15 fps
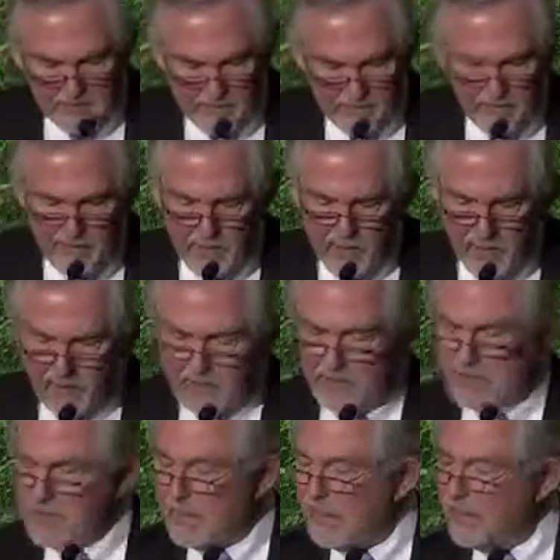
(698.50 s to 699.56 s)
of
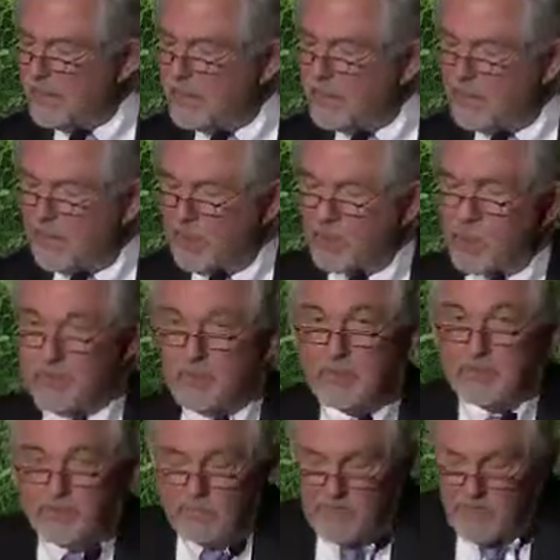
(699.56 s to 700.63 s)
our
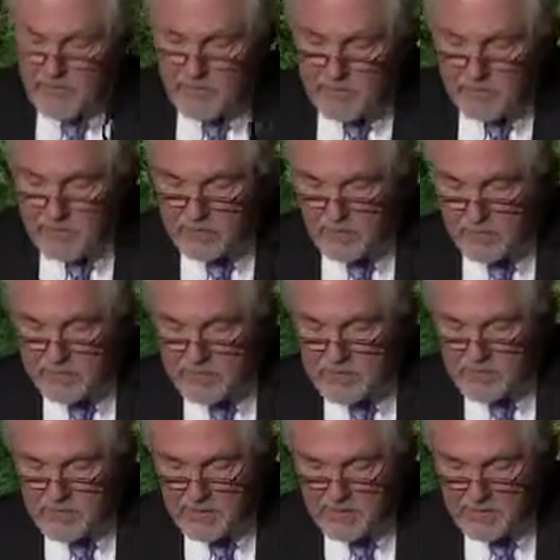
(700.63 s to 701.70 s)
caregiving for ambulatory
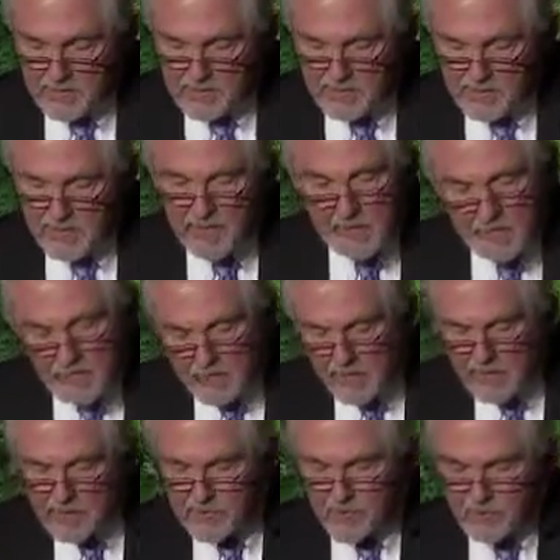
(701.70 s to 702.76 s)
disease,
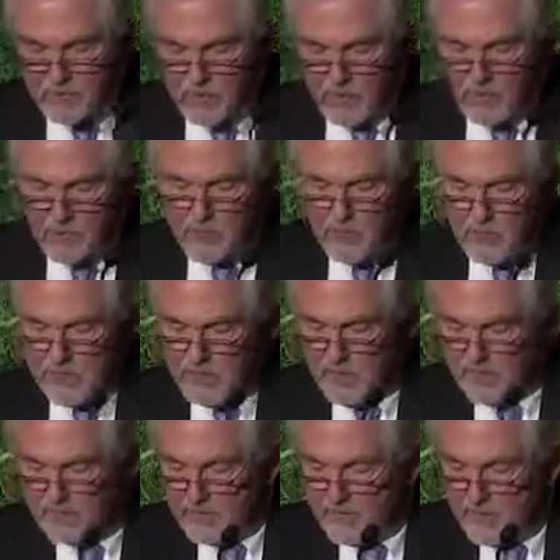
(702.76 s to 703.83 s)
our so-called proven
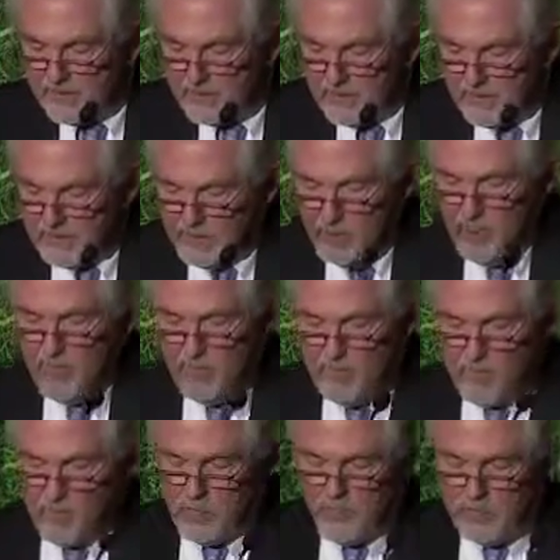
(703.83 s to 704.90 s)
health navigator, our
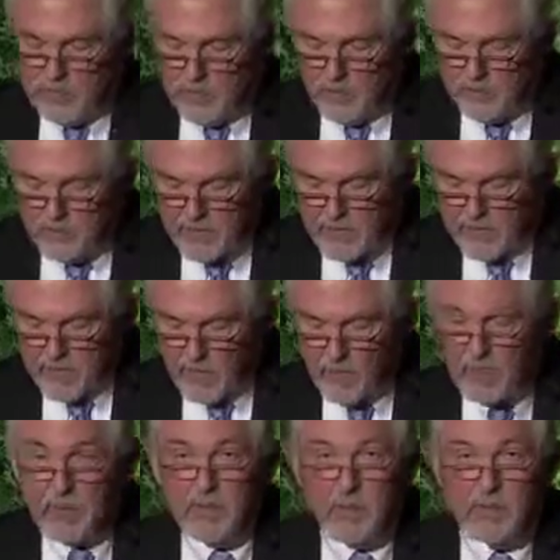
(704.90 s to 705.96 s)
movement of
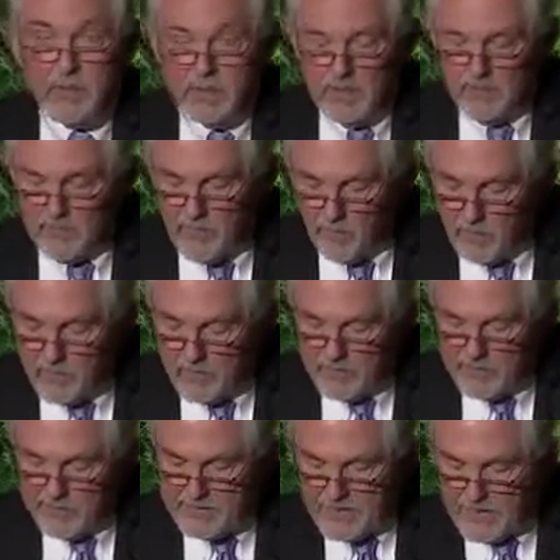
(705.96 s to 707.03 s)
care from where
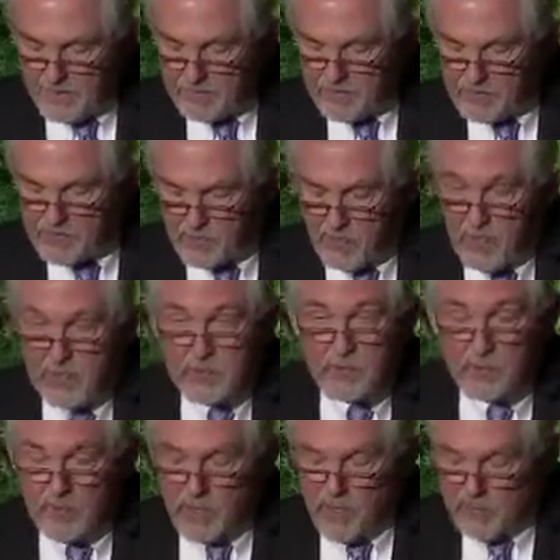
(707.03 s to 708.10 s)
the doctors are to
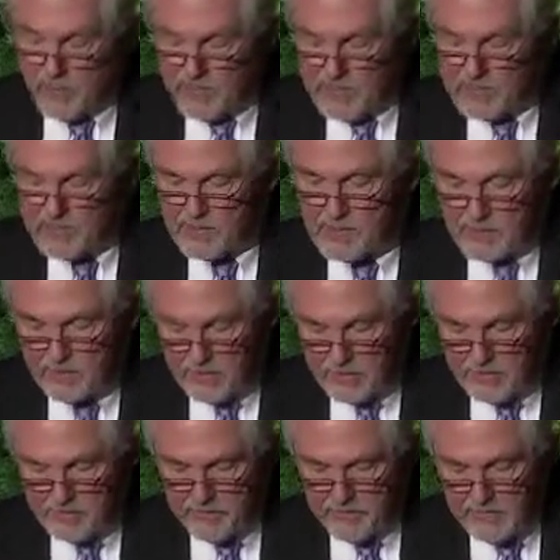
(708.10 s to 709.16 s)
where our patients
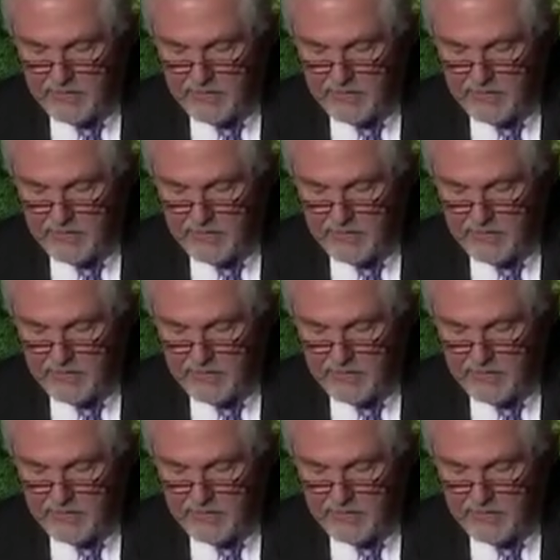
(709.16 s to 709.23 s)
live,